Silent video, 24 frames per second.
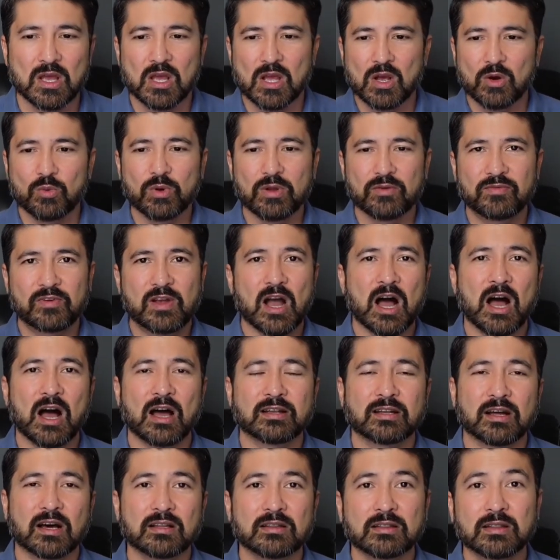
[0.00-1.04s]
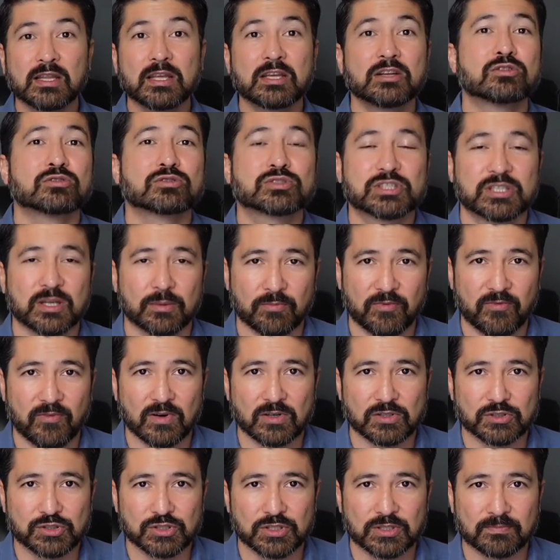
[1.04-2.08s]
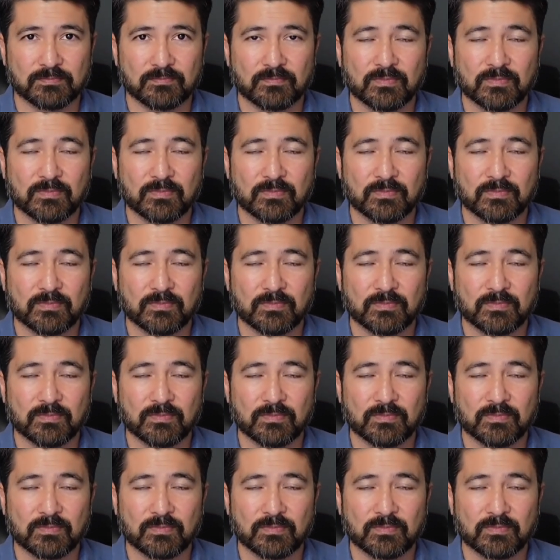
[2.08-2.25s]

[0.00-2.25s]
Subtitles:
We've got a leadership function.